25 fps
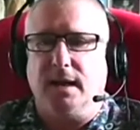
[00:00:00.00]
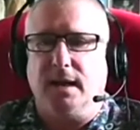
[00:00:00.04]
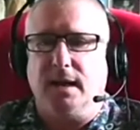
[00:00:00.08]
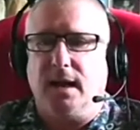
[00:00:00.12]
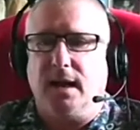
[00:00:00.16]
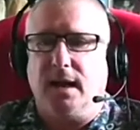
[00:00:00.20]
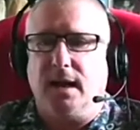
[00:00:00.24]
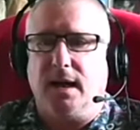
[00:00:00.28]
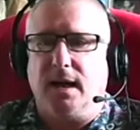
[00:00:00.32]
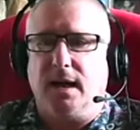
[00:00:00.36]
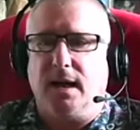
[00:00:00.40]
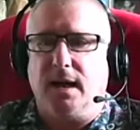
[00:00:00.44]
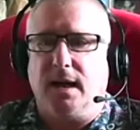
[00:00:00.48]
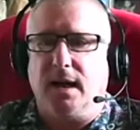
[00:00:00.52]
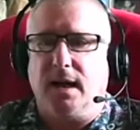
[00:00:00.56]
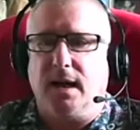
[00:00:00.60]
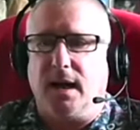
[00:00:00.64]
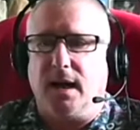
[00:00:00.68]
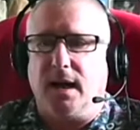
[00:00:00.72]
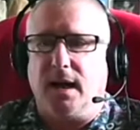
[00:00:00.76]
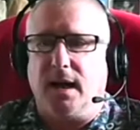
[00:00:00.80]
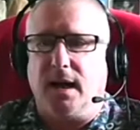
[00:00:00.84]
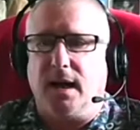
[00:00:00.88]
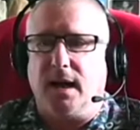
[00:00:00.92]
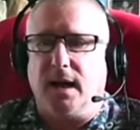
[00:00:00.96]
and there we
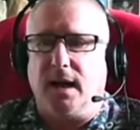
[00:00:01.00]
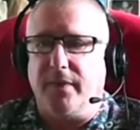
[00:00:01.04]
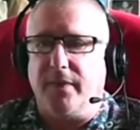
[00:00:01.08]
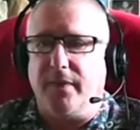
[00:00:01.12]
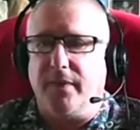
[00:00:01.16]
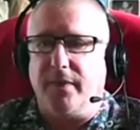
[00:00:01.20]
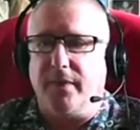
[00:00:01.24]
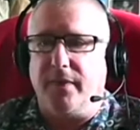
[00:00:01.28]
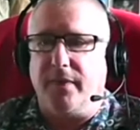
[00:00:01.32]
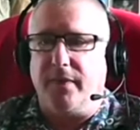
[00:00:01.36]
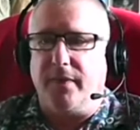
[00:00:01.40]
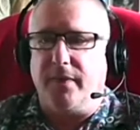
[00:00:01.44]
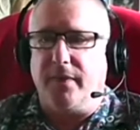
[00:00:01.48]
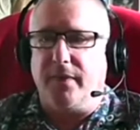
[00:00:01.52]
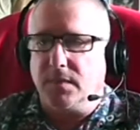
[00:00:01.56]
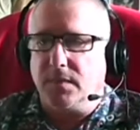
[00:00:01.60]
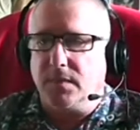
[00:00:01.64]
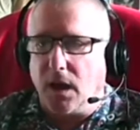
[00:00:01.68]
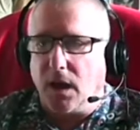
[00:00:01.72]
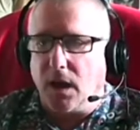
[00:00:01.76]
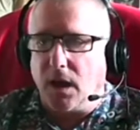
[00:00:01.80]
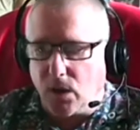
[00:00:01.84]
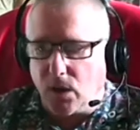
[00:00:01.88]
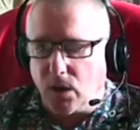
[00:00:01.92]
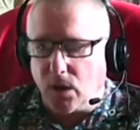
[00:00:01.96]
are.
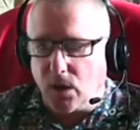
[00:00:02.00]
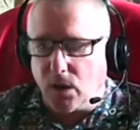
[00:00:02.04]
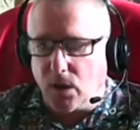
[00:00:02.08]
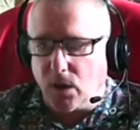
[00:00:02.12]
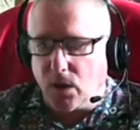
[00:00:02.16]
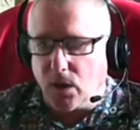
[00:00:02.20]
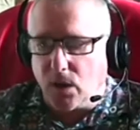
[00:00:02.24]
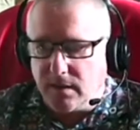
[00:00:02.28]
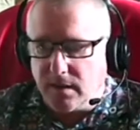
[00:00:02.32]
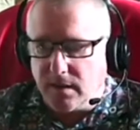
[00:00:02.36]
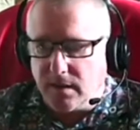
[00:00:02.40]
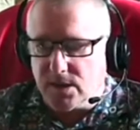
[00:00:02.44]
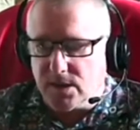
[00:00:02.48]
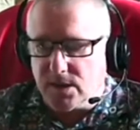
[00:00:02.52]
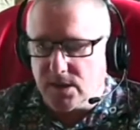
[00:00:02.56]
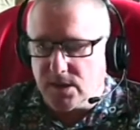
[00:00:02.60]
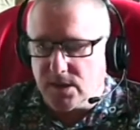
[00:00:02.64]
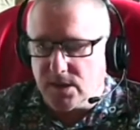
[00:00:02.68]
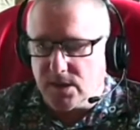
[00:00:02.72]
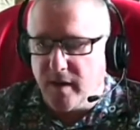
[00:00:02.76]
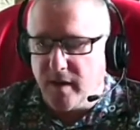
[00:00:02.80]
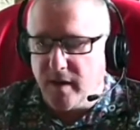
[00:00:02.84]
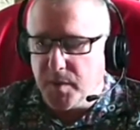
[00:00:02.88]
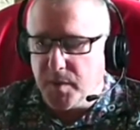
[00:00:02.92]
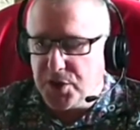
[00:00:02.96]
Okay, there's no
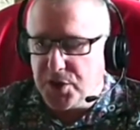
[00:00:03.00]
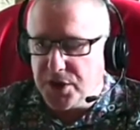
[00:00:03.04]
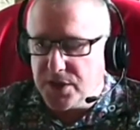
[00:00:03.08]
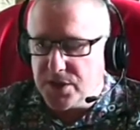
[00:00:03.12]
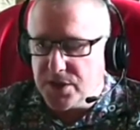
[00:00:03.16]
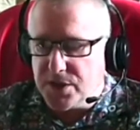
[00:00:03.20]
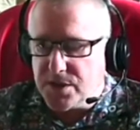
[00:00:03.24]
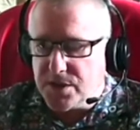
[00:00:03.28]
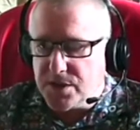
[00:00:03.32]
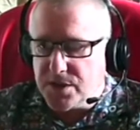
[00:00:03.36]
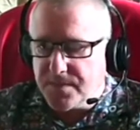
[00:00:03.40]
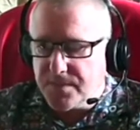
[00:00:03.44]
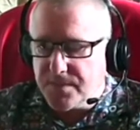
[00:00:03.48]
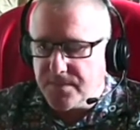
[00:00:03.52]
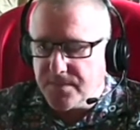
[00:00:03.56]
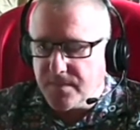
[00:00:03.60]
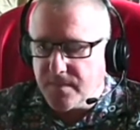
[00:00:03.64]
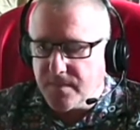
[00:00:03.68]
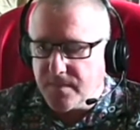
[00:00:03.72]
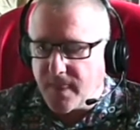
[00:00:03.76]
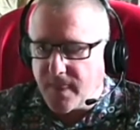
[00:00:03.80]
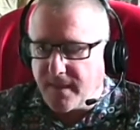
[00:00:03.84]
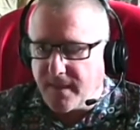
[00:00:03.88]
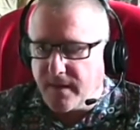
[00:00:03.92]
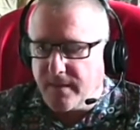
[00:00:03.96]
images,
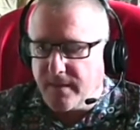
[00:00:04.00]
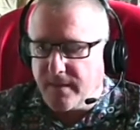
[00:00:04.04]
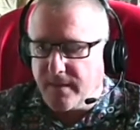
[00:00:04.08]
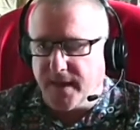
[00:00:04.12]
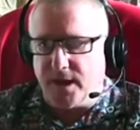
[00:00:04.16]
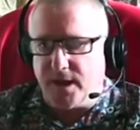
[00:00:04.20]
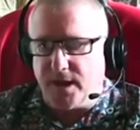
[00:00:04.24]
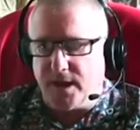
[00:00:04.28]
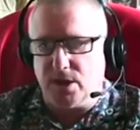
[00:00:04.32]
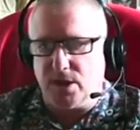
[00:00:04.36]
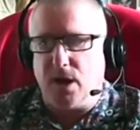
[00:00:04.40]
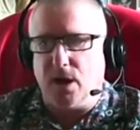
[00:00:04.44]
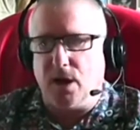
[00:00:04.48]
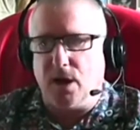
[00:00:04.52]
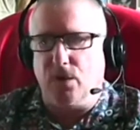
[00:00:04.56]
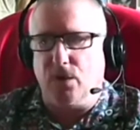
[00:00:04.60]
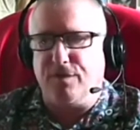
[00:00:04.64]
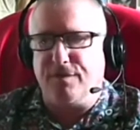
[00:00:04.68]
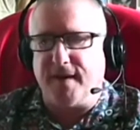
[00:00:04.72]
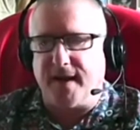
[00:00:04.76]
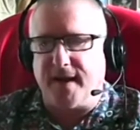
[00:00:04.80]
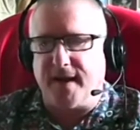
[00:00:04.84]
there's no fancy